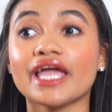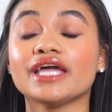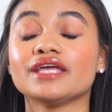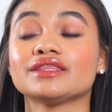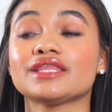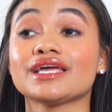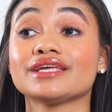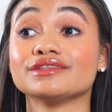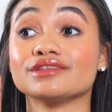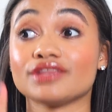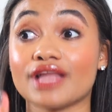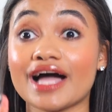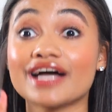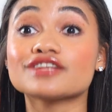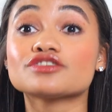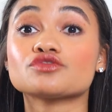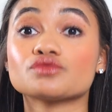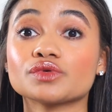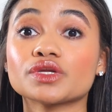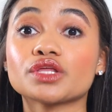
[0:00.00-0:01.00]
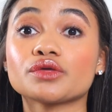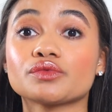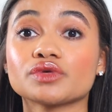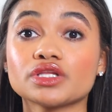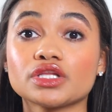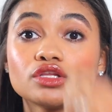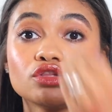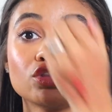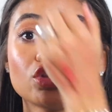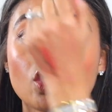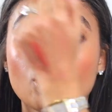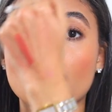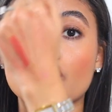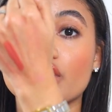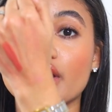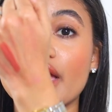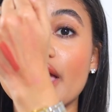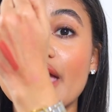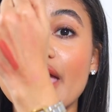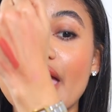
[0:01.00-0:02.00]
and they last really, really
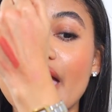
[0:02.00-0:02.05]
long.